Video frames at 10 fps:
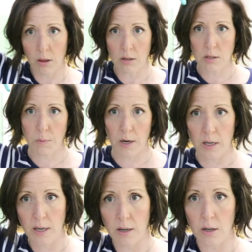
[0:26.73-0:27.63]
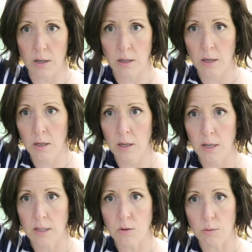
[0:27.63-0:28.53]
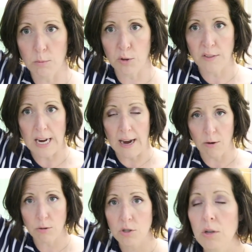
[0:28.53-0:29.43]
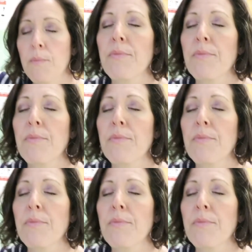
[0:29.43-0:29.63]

This part here is removed out.